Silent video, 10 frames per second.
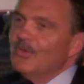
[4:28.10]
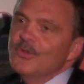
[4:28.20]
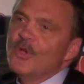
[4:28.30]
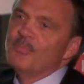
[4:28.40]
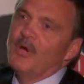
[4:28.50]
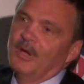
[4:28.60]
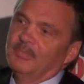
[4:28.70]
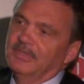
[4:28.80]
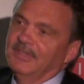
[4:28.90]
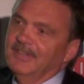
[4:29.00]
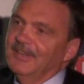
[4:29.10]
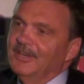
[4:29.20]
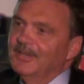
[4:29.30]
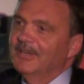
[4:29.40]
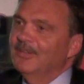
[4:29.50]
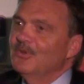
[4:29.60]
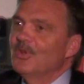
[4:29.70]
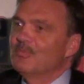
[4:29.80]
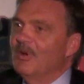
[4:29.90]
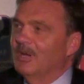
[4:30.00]
you know Bob. You
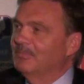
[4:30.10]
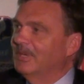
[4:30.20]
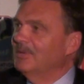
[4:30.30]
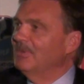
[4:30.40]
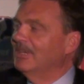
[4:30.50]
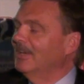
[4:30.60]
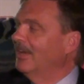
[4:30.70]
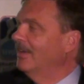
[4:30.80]
know Bob. I mean,